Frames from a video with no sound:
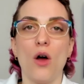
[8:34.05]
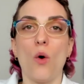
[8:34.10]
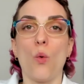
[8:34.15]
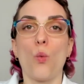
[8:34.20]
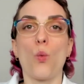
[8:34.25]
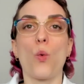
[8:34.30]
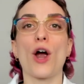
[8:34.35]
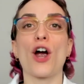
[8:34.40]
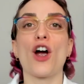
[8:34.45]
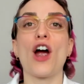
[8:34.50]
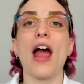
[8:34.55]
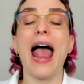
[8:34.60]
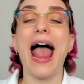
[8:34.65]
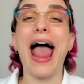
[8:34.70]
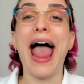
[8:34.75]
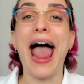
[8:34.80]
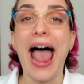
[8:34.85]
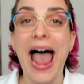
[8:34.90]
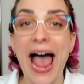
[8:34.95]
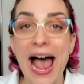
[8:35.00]
Where
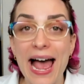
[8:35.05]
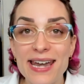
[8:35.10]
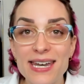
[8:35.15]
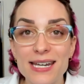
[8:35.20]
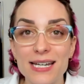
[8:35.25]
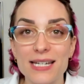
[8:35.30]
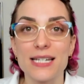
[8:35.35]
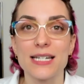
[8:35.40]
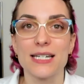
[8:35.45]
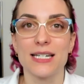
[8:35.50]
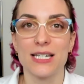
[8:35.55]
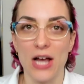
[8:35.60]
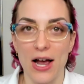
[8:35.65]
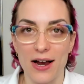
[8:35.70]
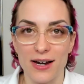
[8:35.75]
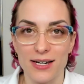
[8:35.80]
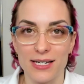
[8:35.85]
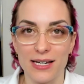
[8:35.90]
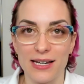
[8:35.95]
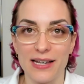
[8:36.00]

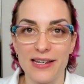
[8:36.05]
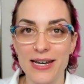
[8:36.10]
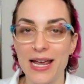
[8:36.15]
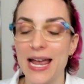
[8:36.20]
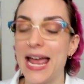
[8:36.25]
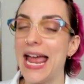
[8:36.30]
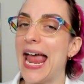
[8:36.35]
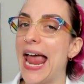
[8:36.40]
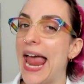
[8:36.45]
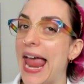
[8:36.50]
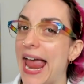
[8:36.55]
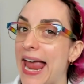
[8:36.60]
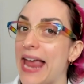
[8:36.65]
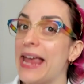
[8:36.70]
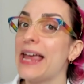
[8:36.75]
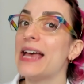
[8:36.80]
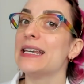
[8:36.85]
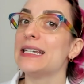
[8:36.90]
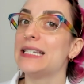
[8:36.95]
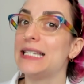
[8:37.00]
adducted, a